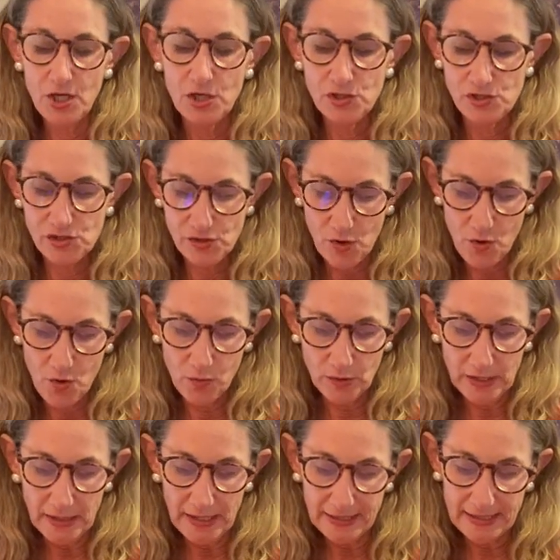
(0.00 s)

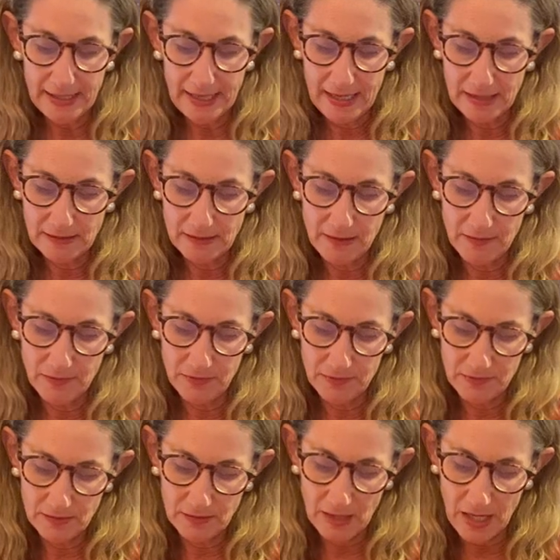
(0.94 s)
So again,
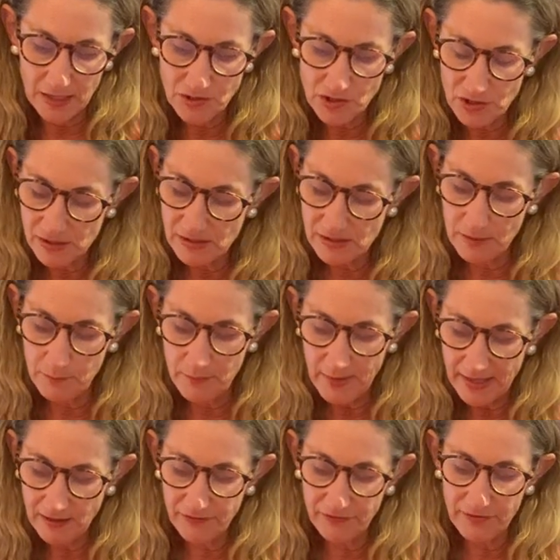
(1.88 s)
not just the
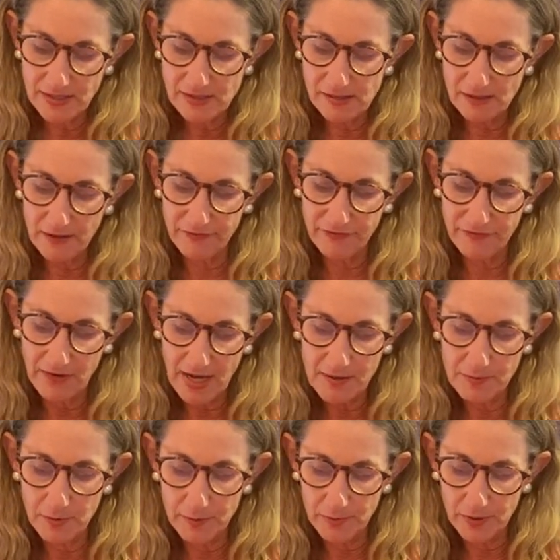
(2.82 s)
benefits of
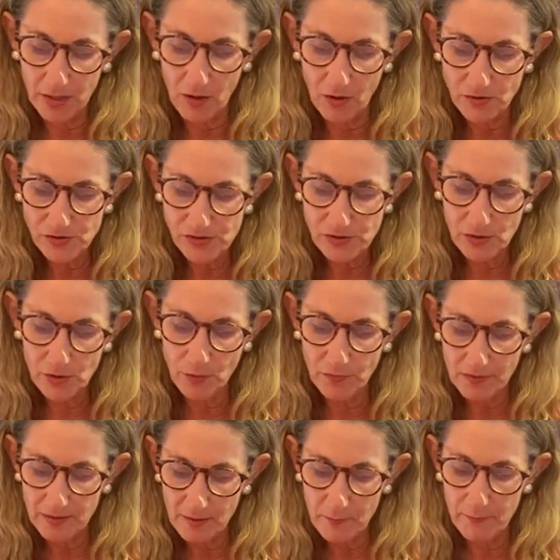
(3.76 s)
fiber, but
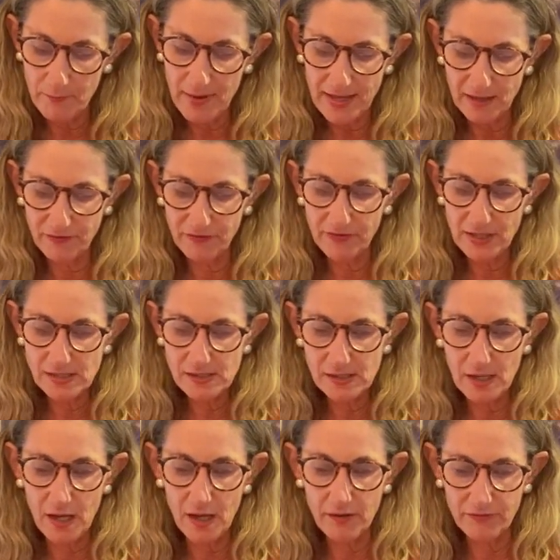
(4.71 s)
also the benefits
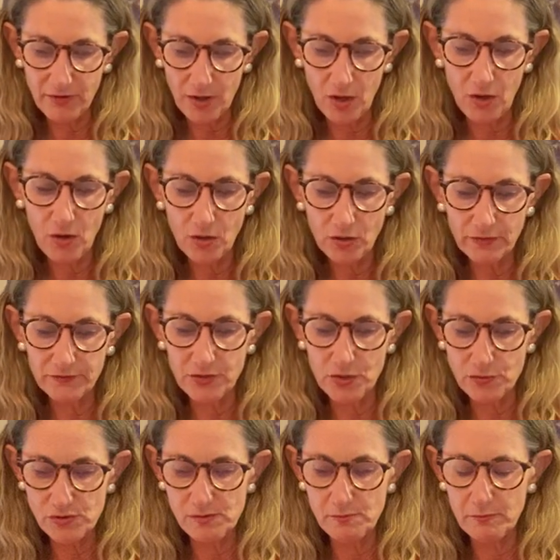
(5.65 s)
of all of
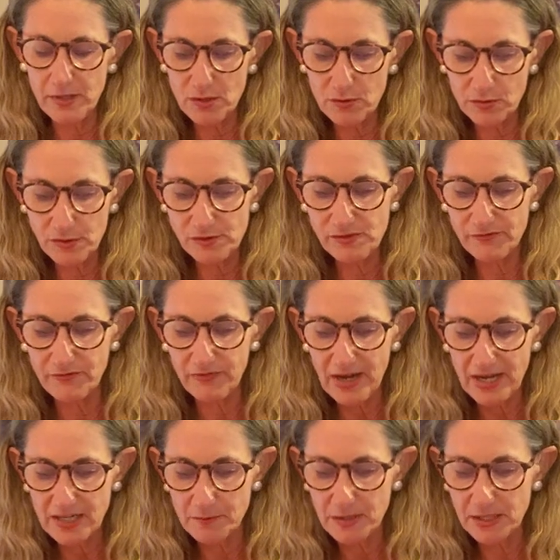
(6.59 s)
those minerals,
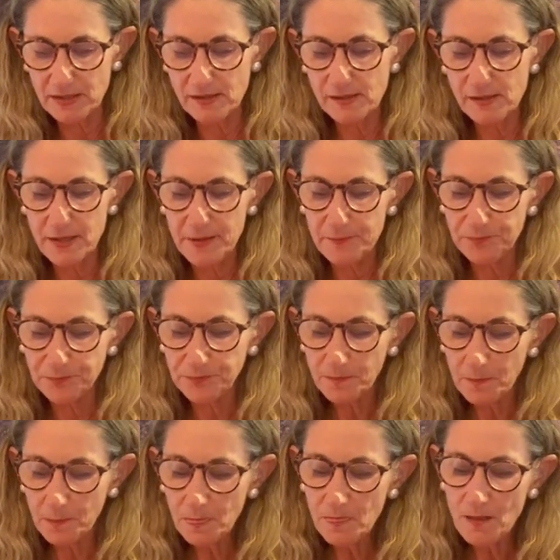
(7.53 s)
vitamins,
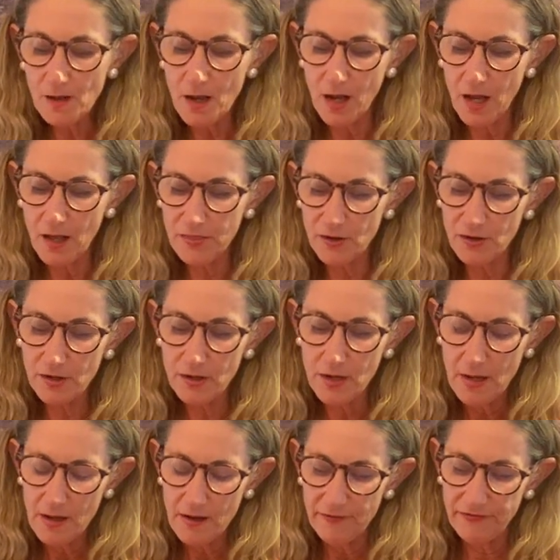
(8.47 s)

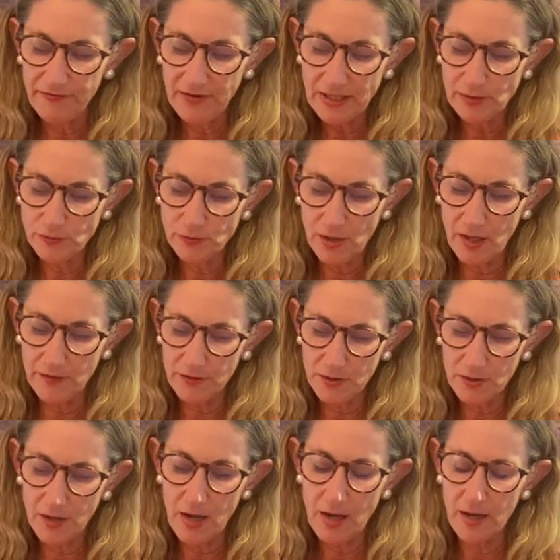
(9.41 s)
other phyto,
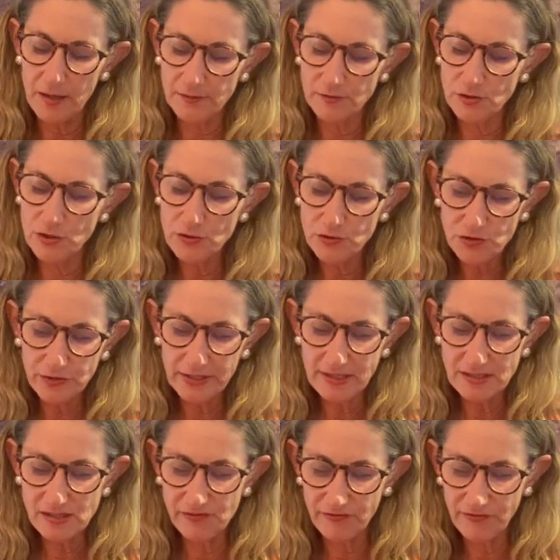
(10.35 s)
other uh,
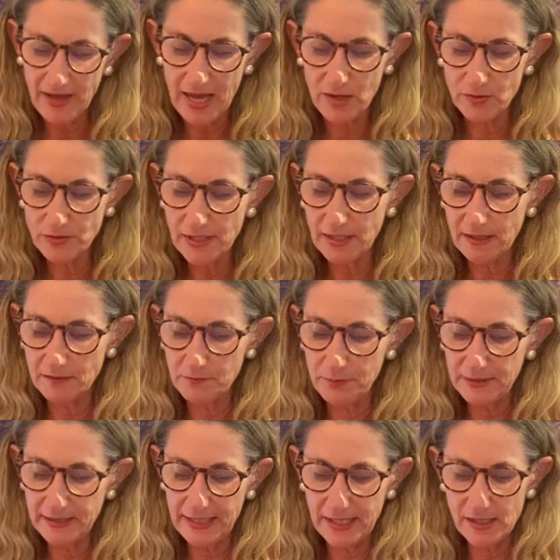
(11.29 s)
nutrients found in
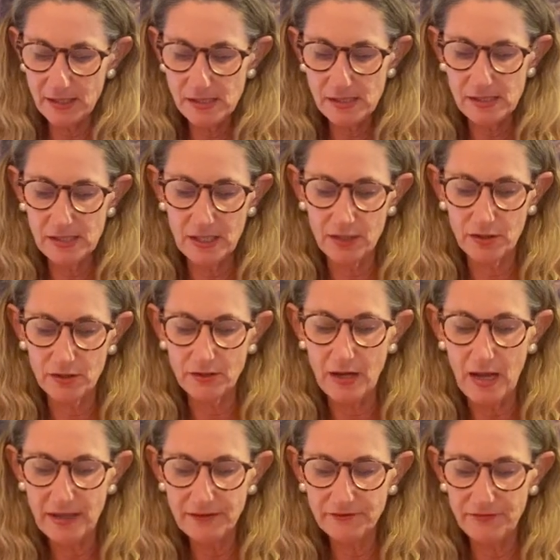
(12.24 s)
plants that are
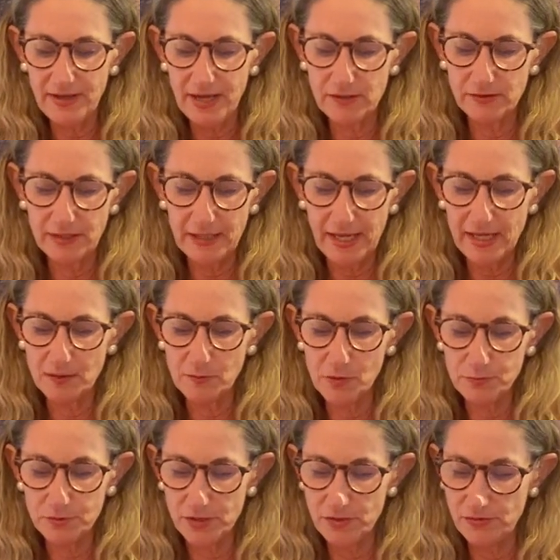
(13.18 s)
not found in animal
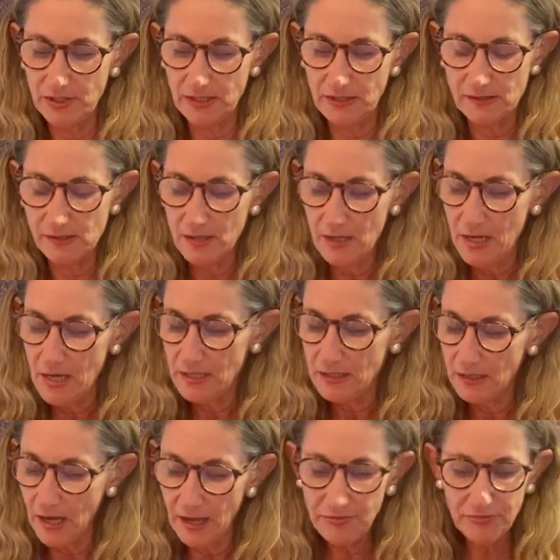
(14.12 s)
proteins.
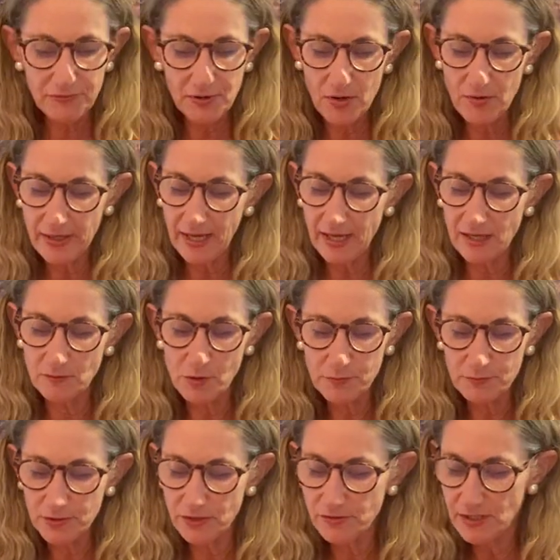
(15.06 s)
Not throwing animal
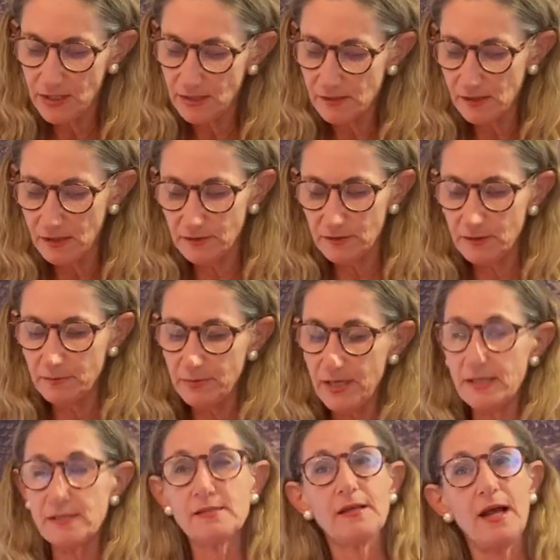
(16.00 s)
proteins under the
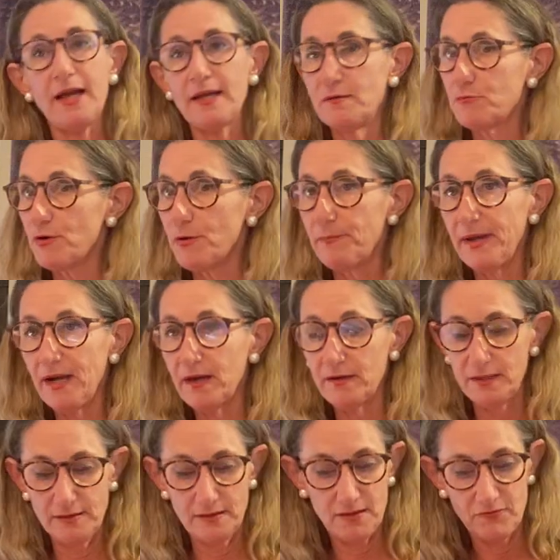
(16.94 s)
bus. I am
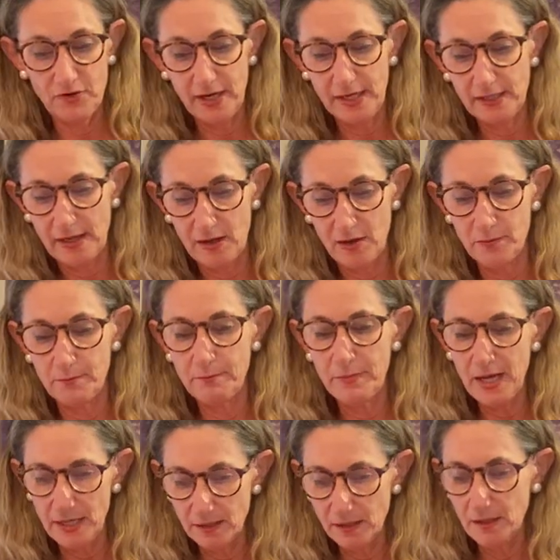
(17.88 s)
preparing them right now.
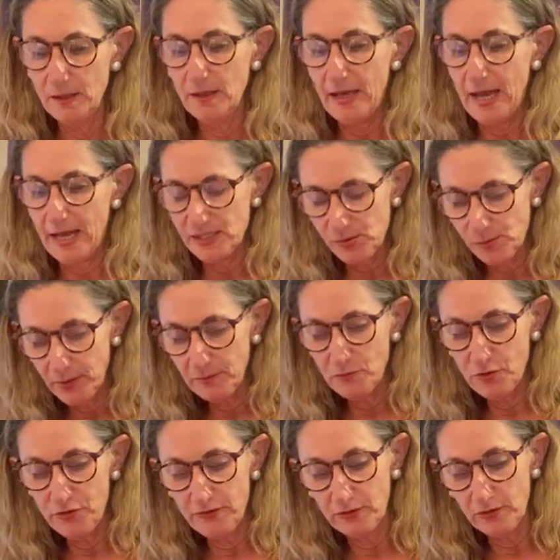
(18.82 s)
But as we
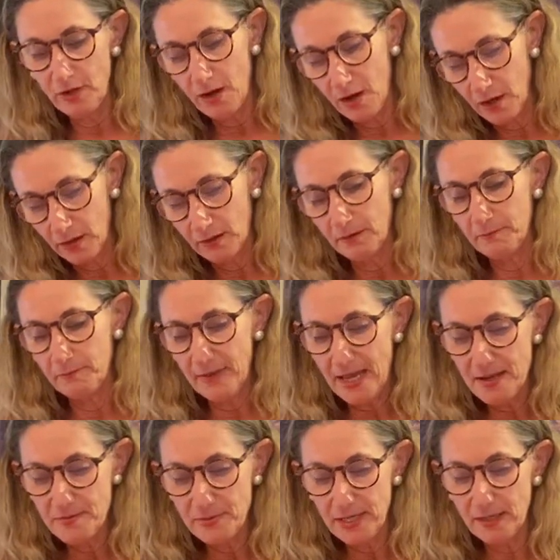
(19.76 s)
move along,
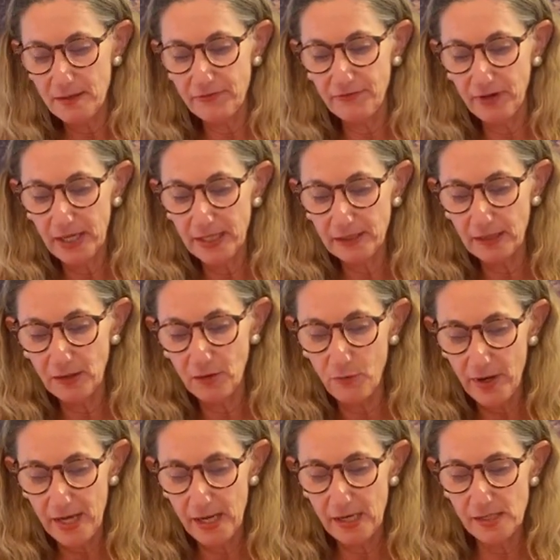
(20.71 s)
maybe finding
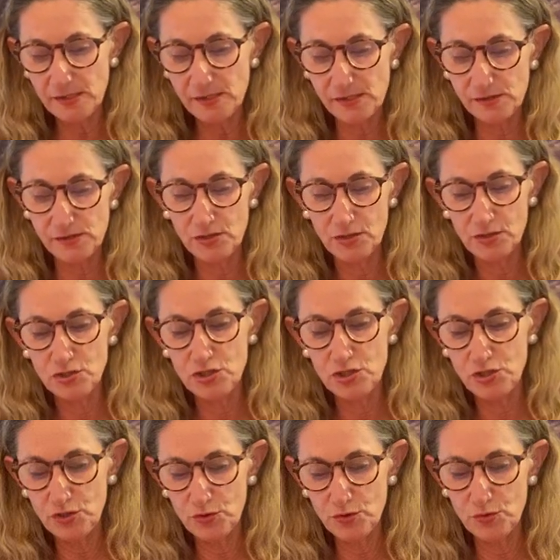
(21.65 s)
ways
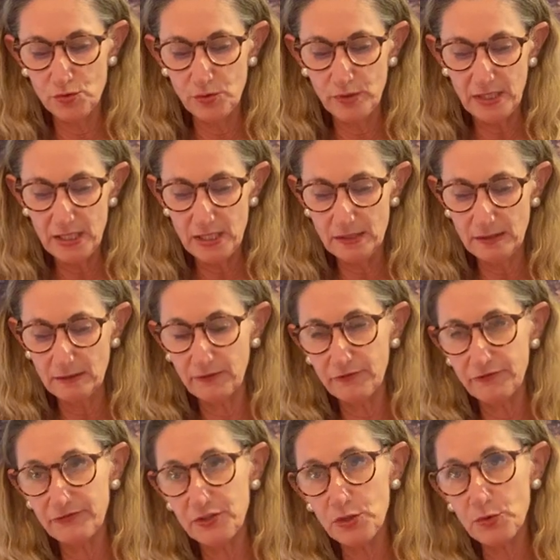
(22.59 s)
to eat
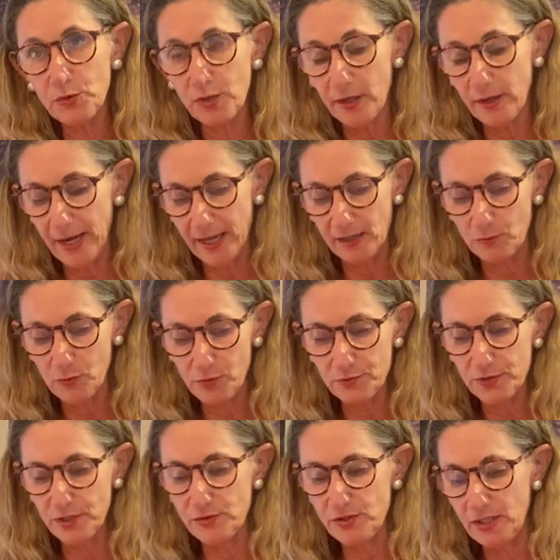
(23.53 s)
fewer animal
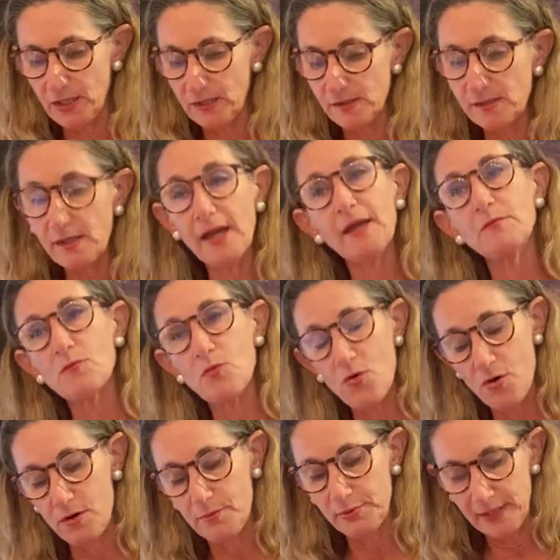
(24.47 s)
proteins and
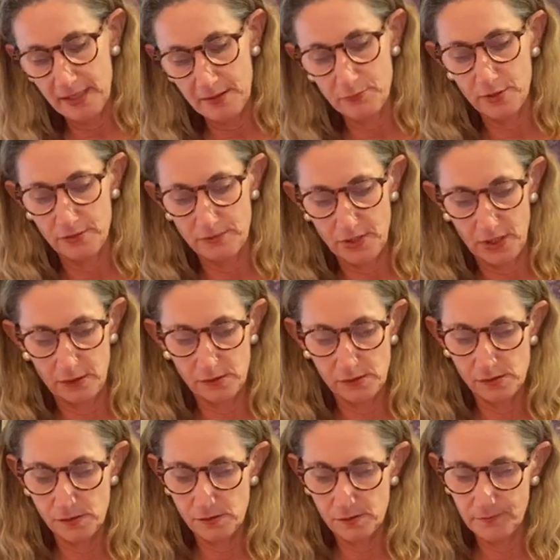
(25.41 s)
more plant
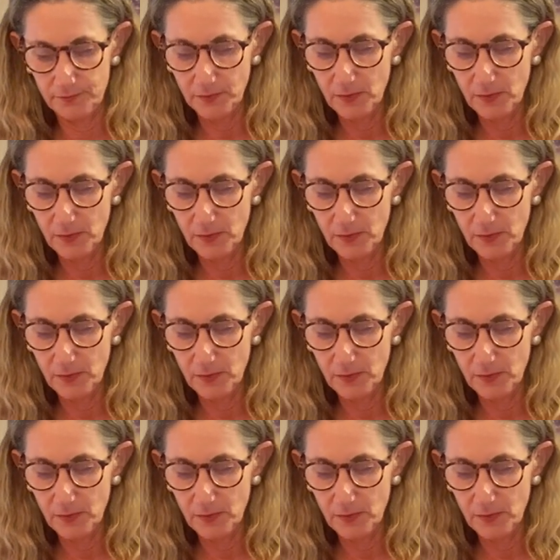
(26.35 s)
proteins.